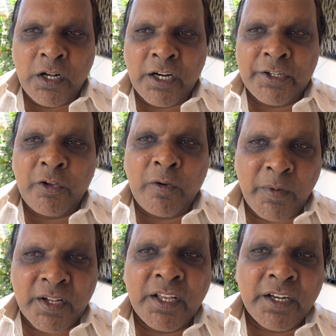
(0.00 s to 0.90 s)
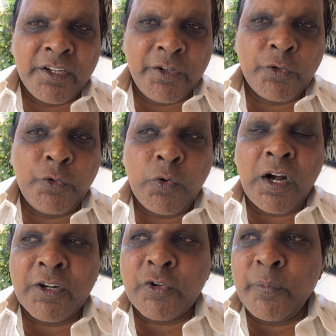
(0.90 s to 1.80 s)
unto your brother, you do
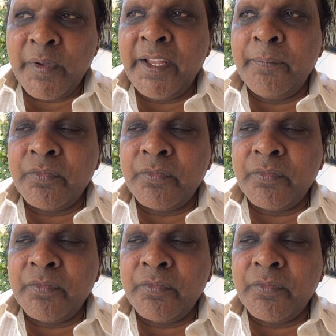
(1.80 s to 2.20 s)
unto me.